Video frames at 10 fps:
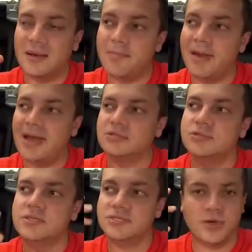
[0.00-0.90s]
come back
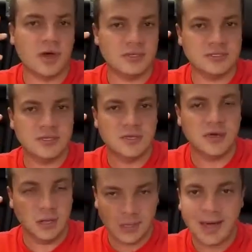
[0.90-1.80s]
to this thought
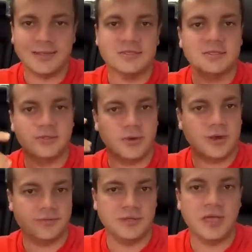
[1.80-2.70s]
a lot
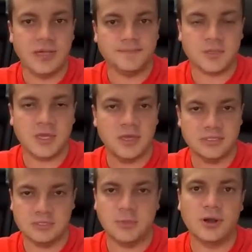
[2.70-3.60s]
throughout the day. Okay,
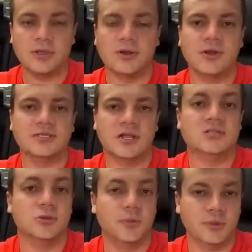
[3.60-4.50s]
as a marketer, as an
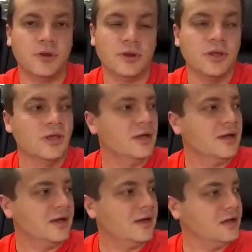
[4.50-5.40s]
entrepreneur,
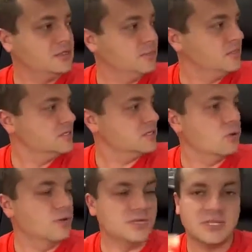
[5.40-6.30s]
as a business
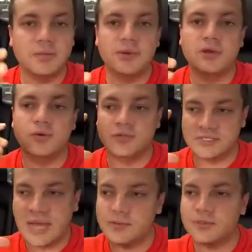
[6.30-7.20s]
owner, somebody who
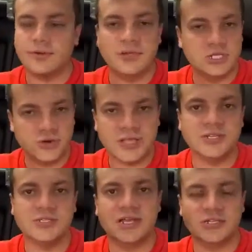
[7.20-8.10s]
is out there in the
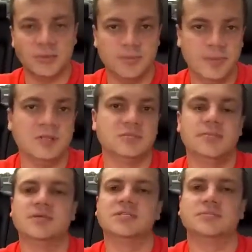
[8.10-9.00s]
trenches, actually builds a
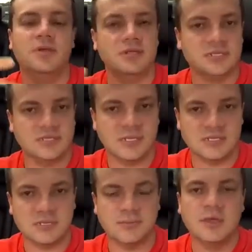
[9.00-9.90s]
business, builds a
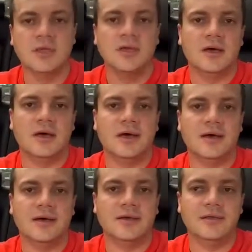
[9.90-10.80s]
system,
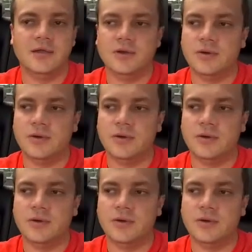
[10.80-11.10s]
and